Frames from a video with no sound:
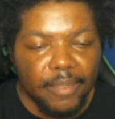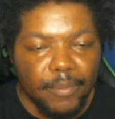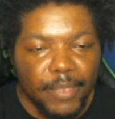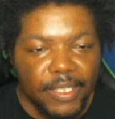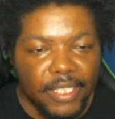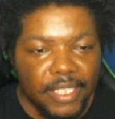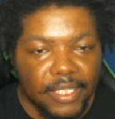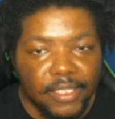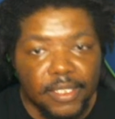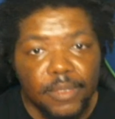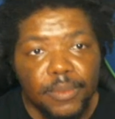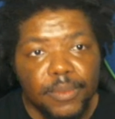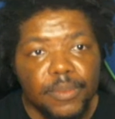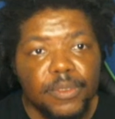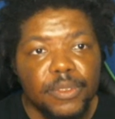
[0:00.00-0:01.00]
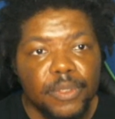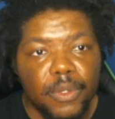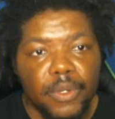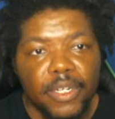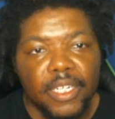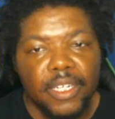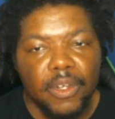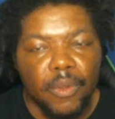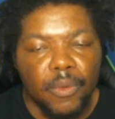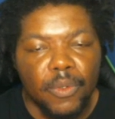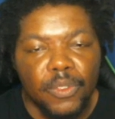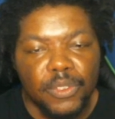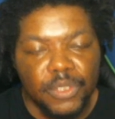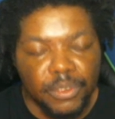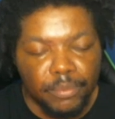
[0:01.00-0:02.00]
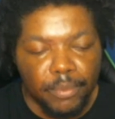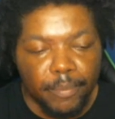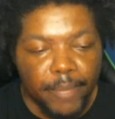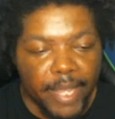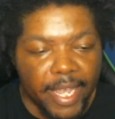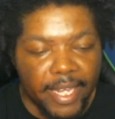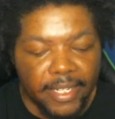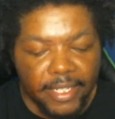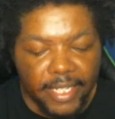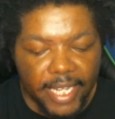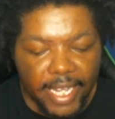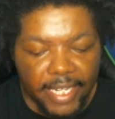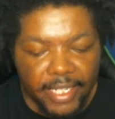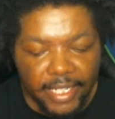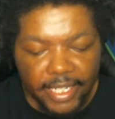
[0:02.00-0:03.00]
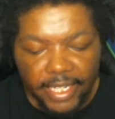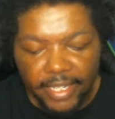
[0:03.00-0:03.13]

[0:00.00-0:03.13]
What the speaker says: with the exclusive story on Superman and